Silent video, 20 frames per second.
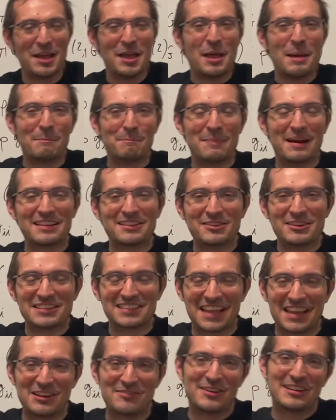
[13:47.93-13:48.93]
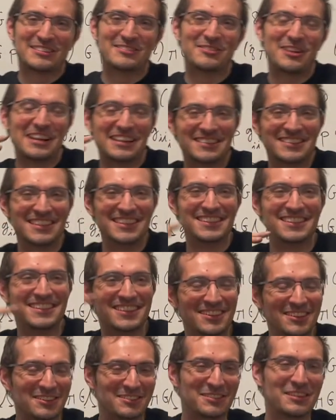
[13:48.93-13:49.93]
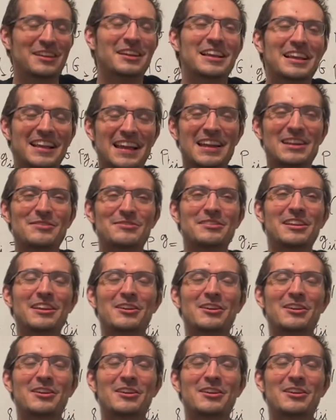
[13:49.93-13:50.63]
matter is kind of attracting, kind of like